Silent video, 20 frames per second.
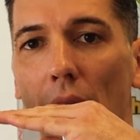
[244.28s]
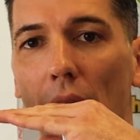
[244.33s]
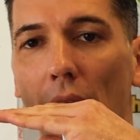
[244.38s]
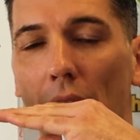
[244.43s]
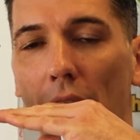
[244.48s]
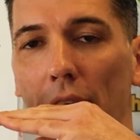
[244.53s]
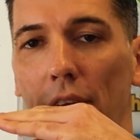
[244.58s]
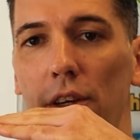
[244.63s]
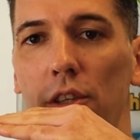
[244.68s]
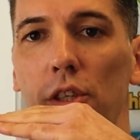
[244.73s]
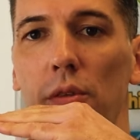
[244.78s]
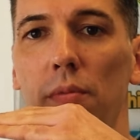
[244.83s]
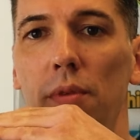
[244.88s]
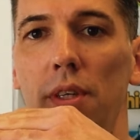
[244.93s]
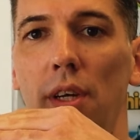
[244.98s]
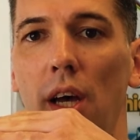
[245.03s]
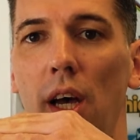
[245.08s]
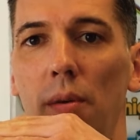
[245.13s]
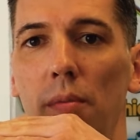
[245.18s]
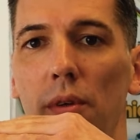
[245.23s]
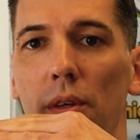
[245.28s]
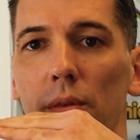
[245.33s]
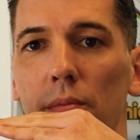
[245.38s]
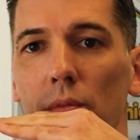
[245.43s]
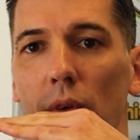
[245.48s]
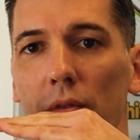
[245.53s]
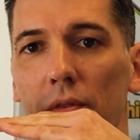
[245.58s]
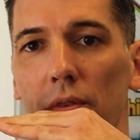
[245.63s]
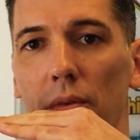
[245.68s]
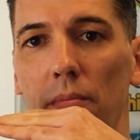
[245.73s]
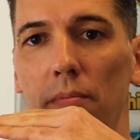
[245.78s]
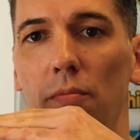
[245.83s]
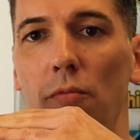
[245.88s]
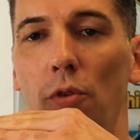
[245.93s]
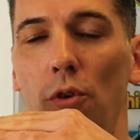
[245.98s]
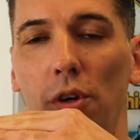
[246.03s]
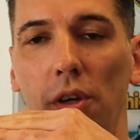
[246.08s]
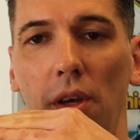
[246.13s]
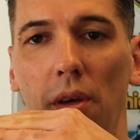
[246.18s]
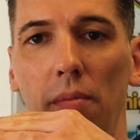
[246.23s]
energy metabolism of
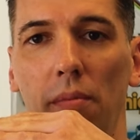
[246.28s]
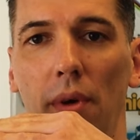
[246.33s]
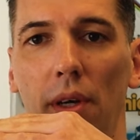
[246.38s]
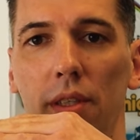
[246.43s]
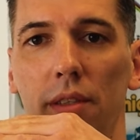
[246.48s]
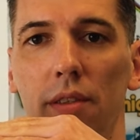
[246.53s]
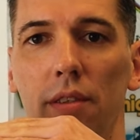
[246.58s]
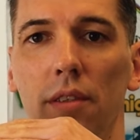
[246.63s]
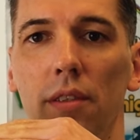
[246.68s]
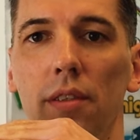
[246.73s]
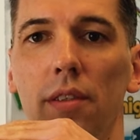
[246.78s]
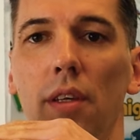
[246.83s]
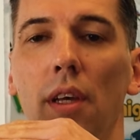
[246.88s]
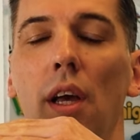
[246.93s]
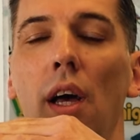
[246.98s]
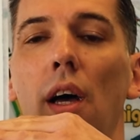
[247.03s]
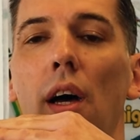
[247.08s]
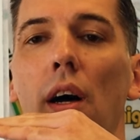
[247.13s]
the working muscles